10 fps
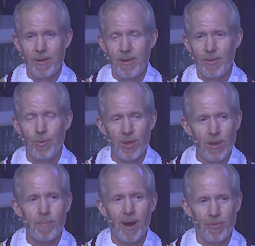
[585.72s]
Think
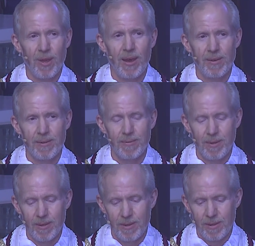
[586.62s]
about that.
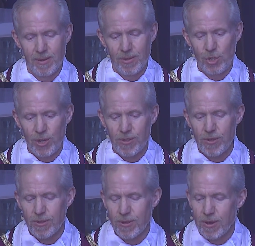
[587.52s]

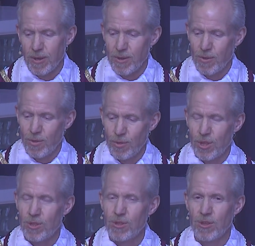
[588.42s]
Jesus, the
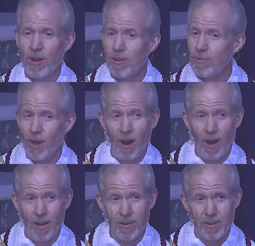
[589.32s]
Son of
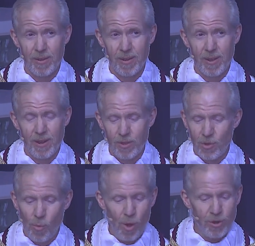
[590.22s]
God,
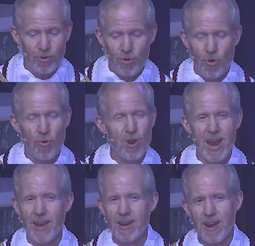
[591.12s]
the one who
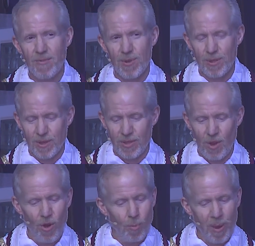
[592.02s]
created everything, the
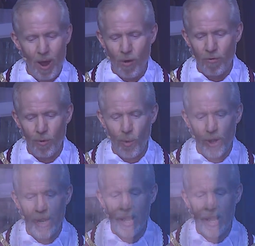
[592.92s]
all powerful one,